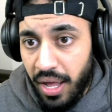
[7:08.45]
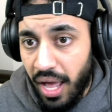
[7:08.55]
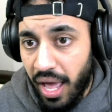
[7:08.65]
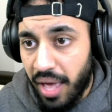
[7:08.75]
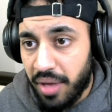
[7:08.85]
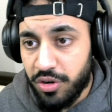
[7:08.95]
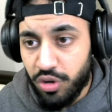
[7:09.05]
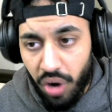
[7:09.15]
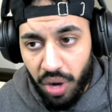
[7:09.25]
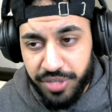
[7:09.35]

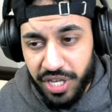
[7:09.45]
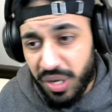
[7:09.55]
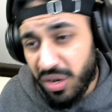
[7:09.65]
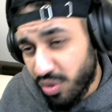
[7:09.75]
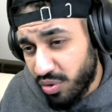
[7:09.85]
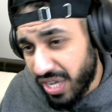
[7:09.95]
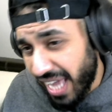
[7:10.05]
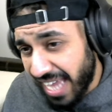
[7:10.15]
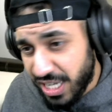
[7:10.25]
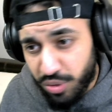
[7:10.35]
No optic, although you
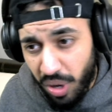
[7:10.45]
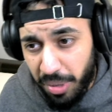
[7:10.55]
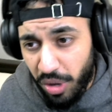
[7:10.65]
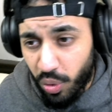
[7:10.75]
can swap out